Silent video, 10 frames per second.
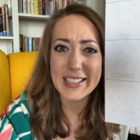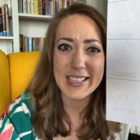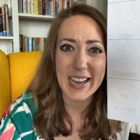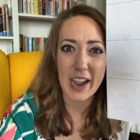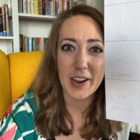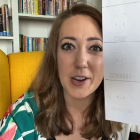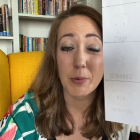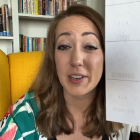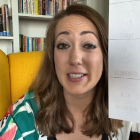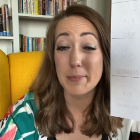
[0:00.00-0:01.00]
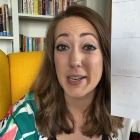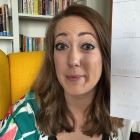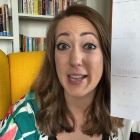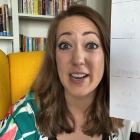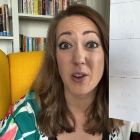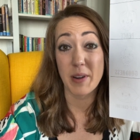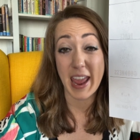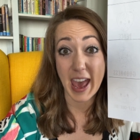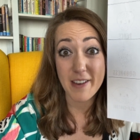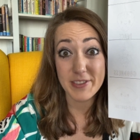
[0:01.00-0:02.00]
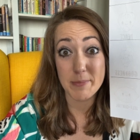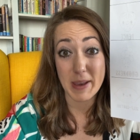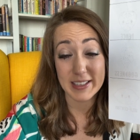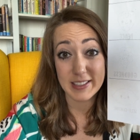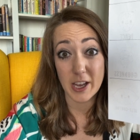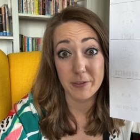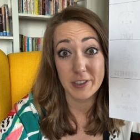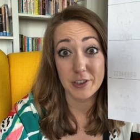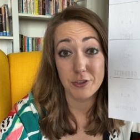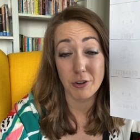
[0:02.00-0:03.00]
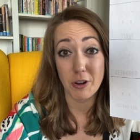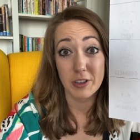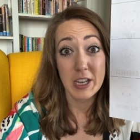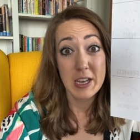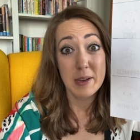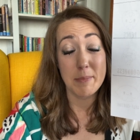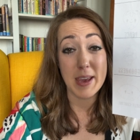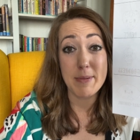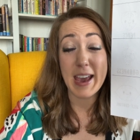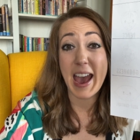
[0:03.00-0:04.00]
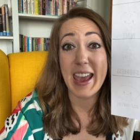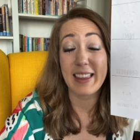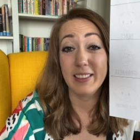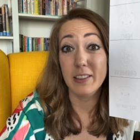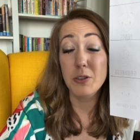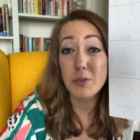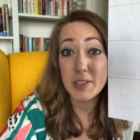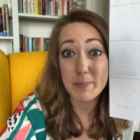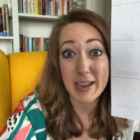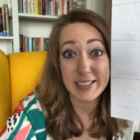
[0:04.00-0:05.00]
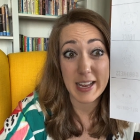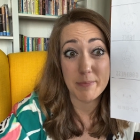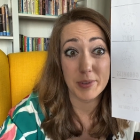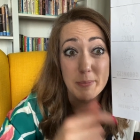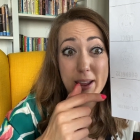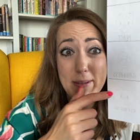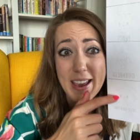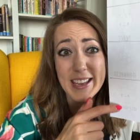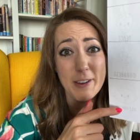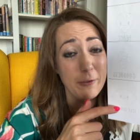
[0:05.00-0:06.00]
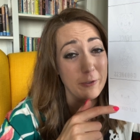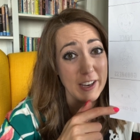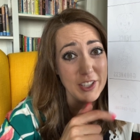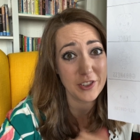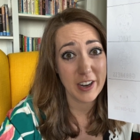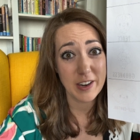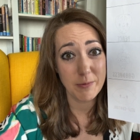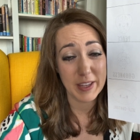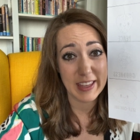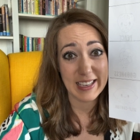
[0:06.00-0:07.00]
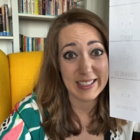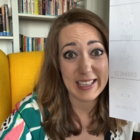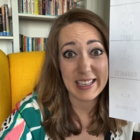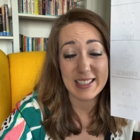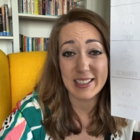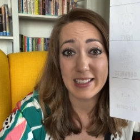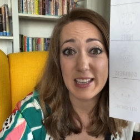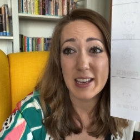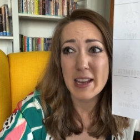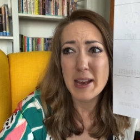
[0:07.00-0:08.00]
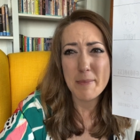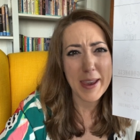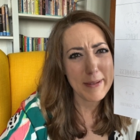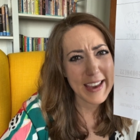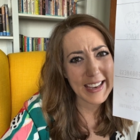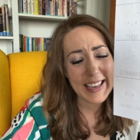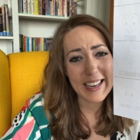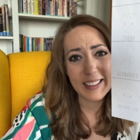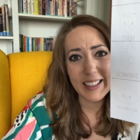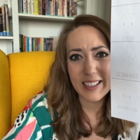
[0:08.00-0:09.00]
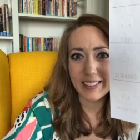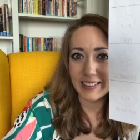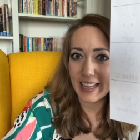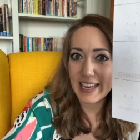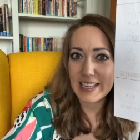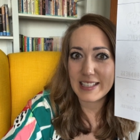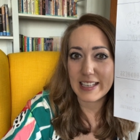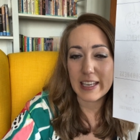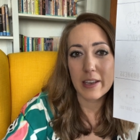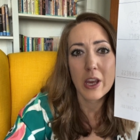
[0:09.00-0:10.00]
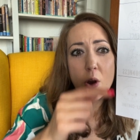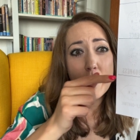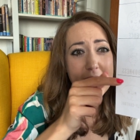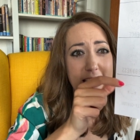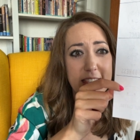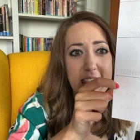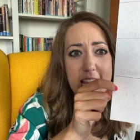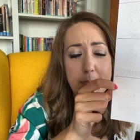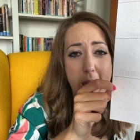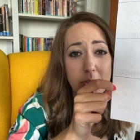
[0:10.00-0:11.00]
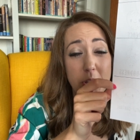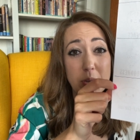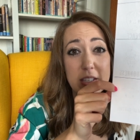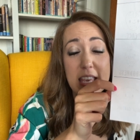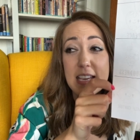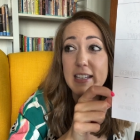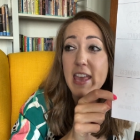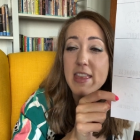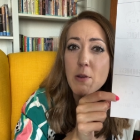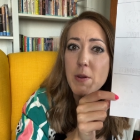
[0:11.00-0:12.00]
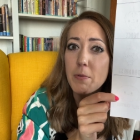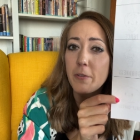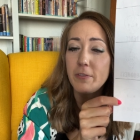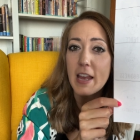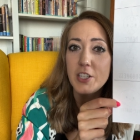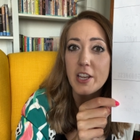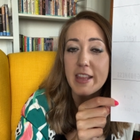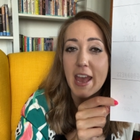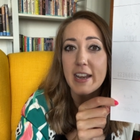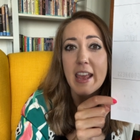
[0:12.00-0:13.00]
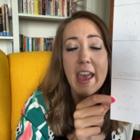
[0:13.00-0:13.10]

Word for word: is an area where sometimes I don't have the best self-control. Maybe I lose my temper. Maybe I get frustrated with things easily. Maybe I get a little lazy. We can think about those things and then we reflect on that.